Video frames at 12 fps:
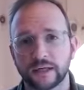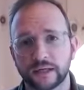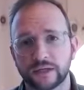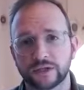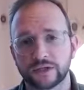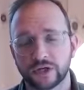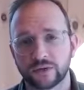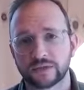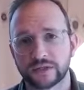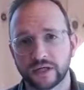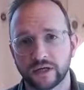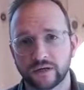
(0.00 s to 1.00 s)
in terms
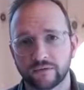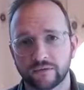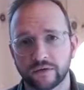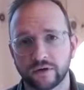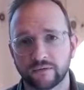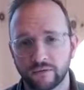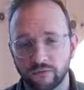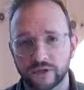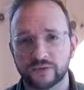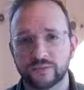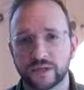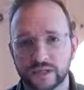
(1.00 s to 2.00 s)
of
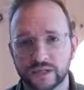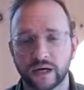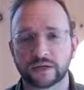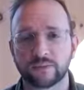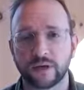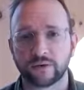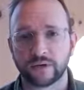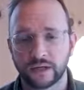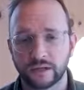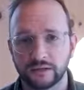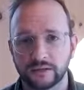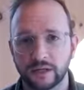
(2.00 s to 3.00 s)
what's being talked about
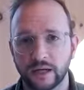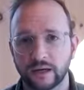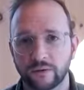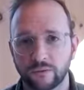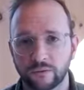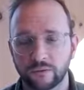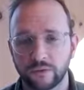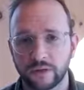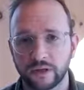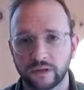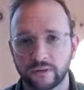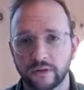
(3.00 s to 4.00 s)
and
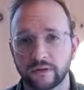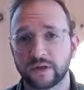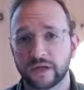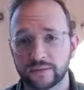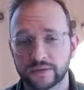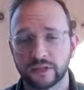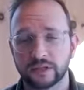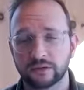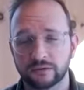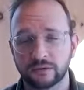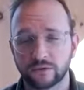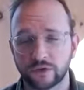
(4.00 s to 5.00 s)
the themes that the
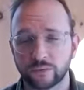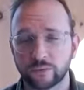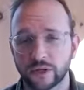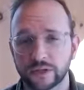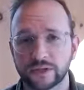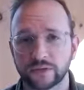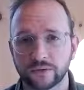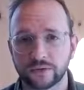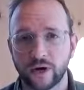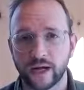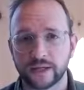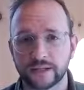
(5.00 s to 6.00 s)
group wanted to
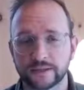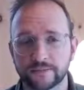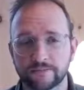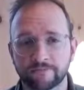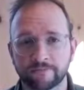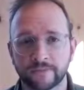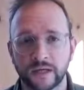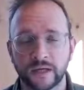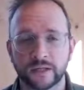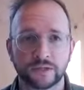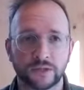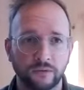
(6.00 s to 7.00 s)
address?
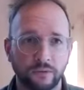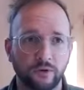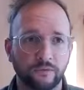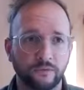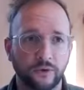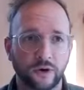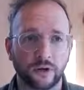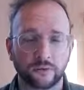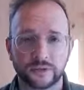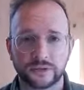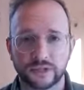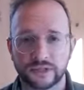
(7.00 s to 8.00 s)
So overall, it
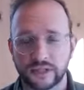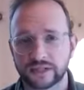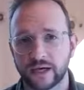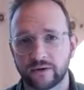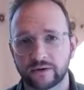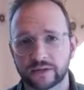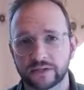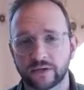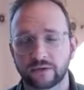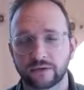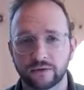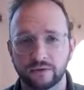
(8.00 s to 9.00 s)
was 6 hours in
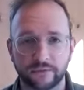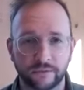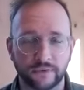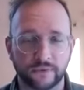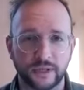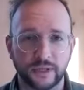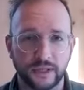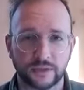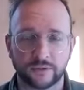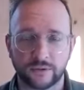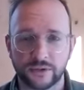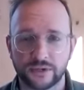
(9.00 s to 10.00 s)
total, three
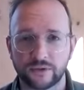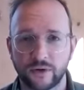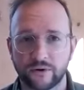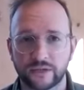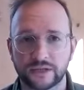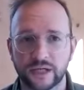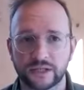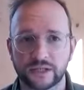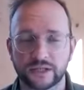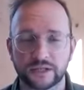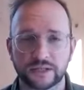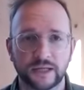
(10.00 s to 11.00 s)
2-hour
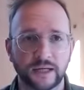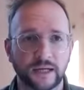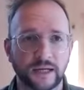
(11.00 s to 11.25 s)
sessions.